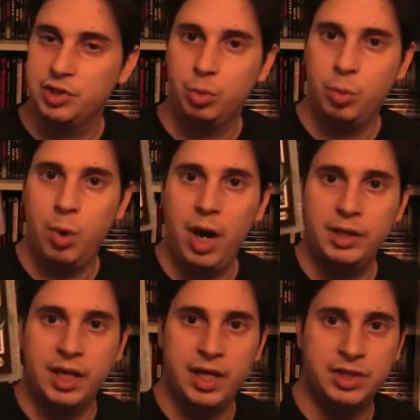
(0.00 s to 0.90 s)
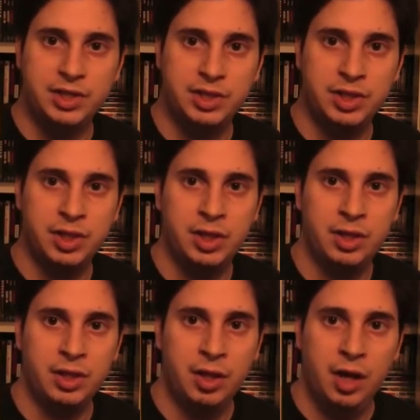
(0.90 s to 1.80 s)
Windness
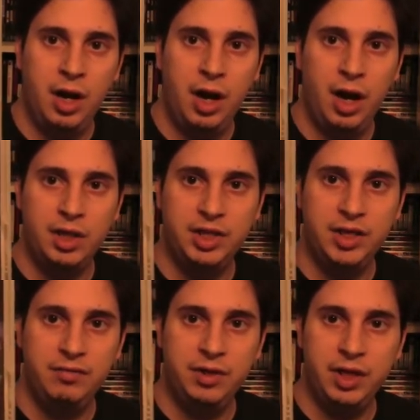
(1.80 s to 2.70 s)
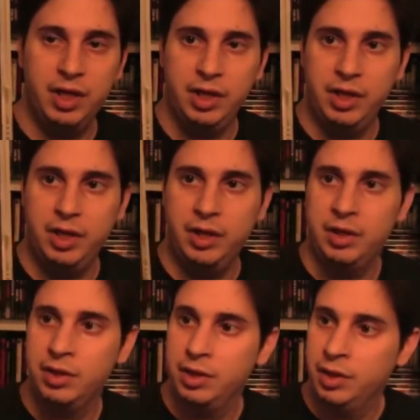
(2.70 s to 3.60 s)
on DVD,
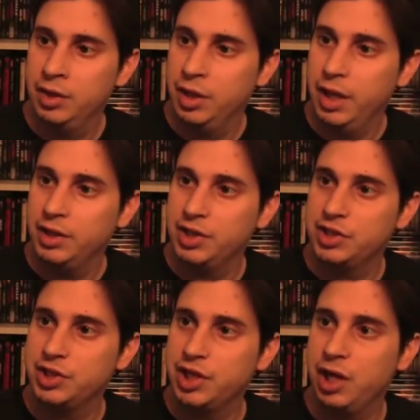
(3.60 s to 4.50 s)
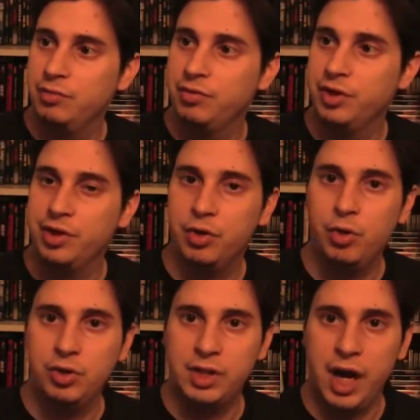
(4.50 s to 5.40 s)
and this is a really
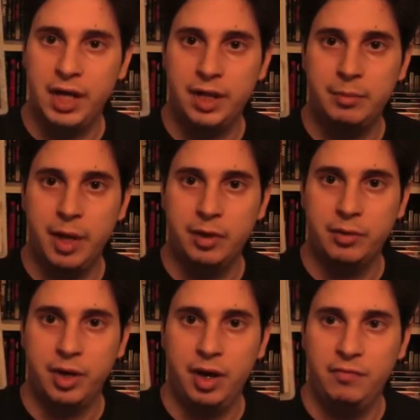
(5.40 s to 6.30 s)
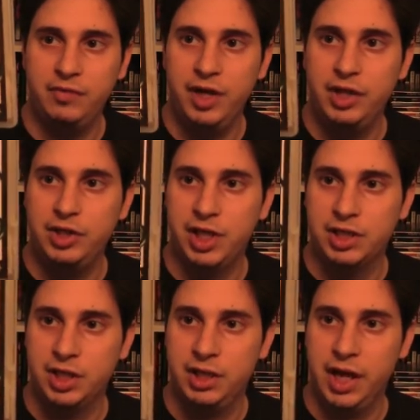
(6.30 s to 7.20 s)
cool documentary on
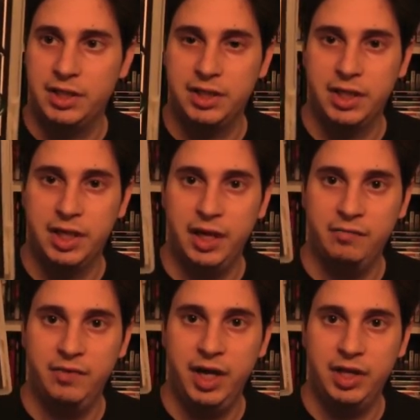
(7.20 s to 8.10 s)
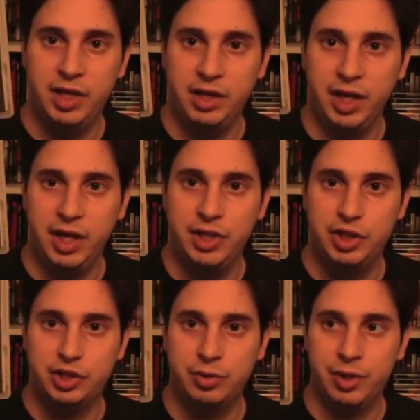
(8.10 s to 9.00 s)
VHS collecting and the
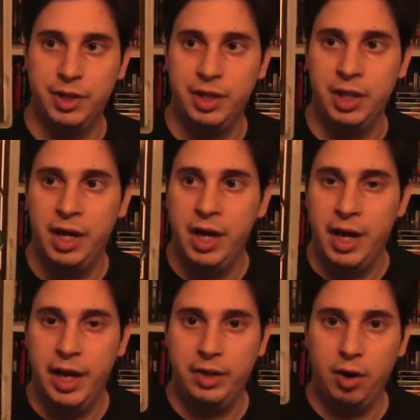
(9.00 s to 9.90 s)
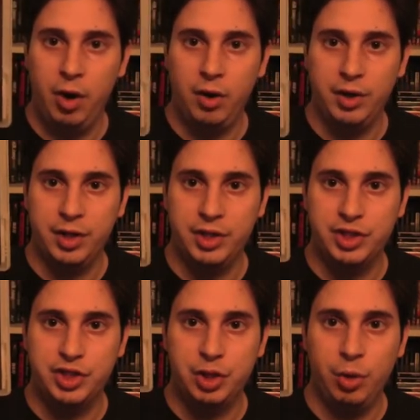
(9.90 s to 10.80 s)
history and art and
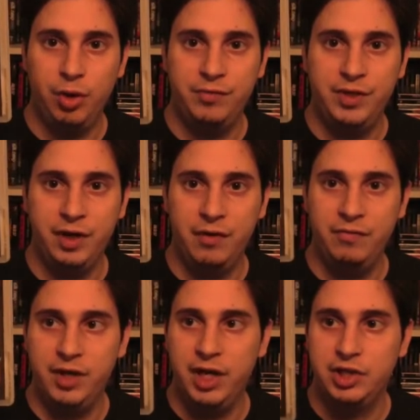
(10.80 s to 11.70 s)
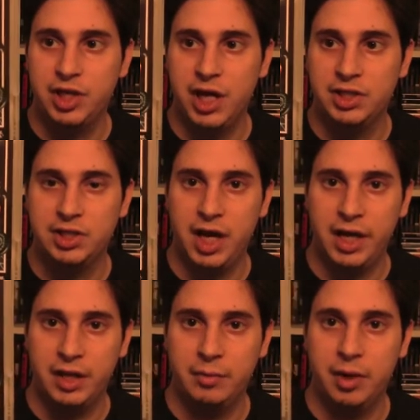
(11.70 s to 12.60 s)
soul of VHS
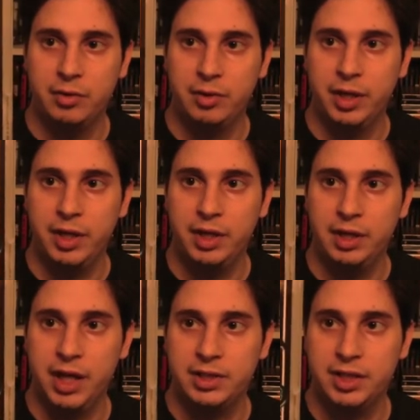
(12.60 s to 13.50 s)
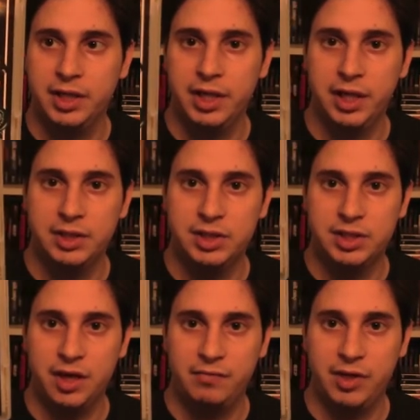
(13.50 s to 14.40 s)
documentary and collecting and
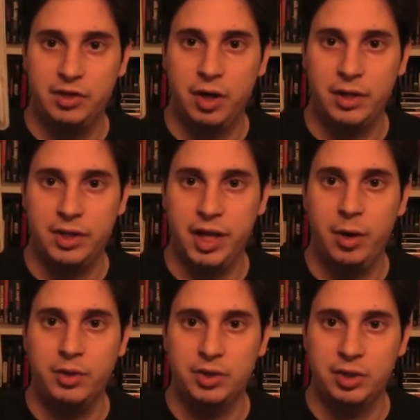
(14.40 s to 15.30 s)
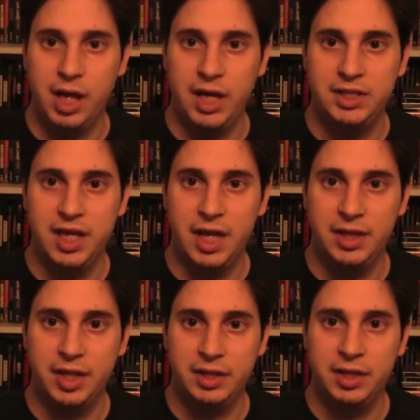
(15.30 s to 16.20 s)
stuff. They go into a lot of
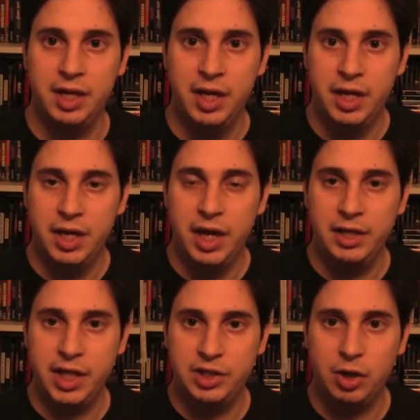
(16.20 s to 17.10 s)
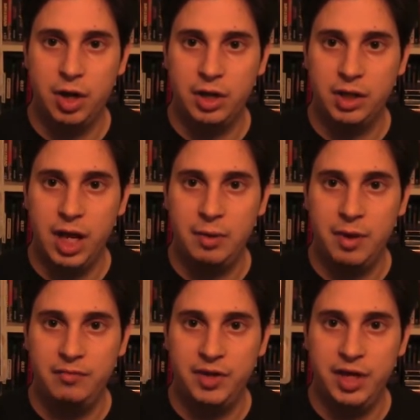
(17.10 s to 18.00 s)
depth and they talk a lot
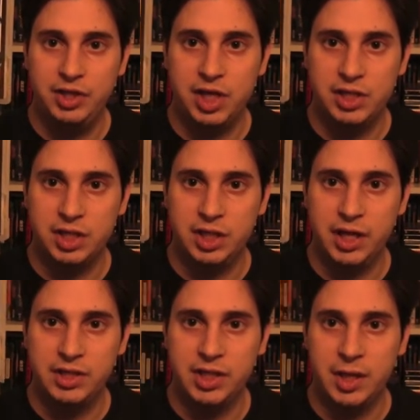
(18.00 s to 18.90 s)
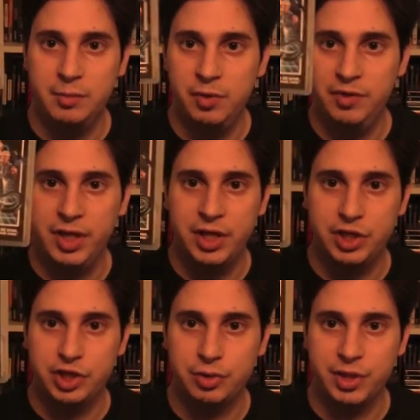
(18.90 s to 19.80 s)
about VHS collecting and movie
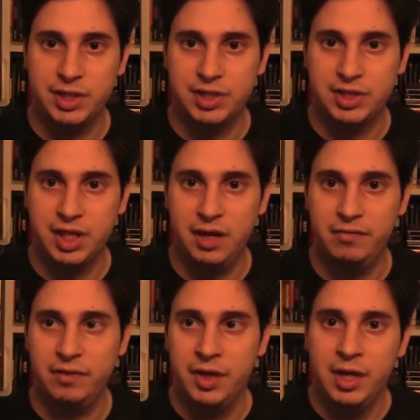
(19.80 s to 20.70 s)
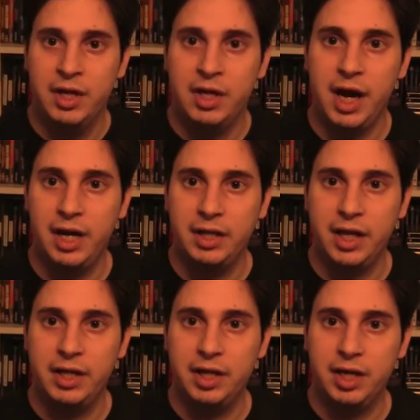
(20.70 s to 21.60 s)
history and stuff. Kind of
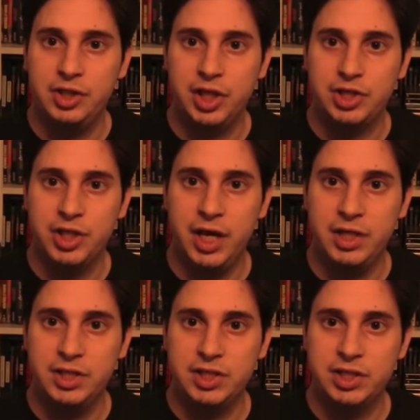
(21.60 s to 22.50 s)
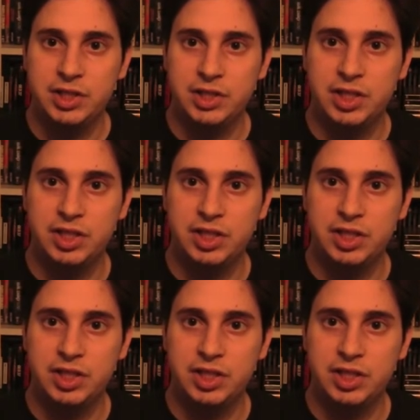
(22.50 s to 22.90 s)
like this is